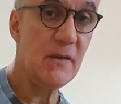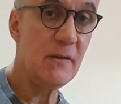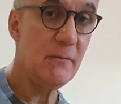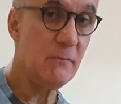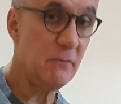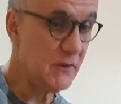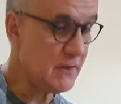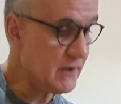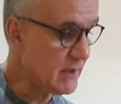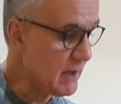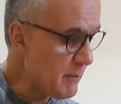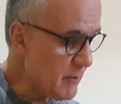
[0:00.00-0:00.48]

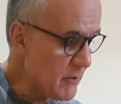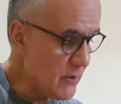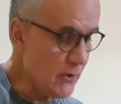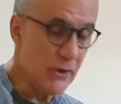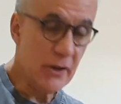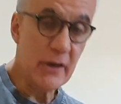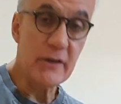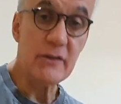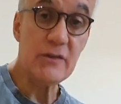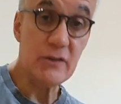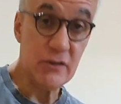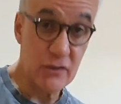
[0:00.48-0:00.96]
some of the
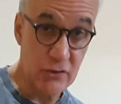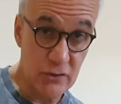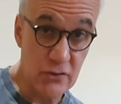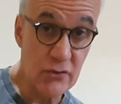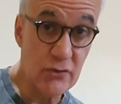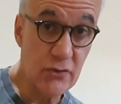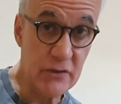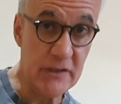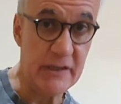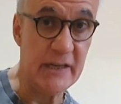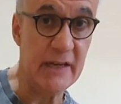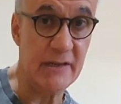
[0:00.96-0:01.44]
notes
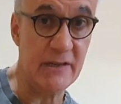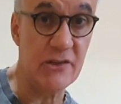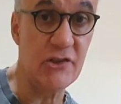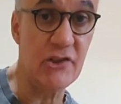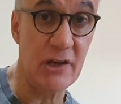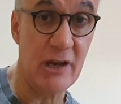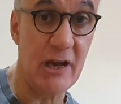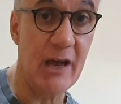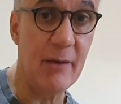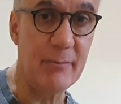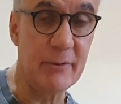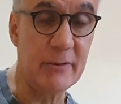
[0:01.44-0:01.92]
do tend to
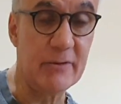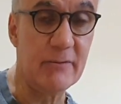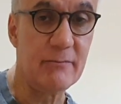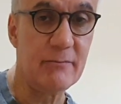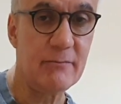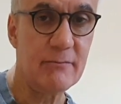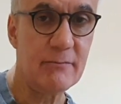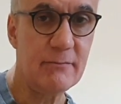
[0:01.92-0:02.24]
sharpen.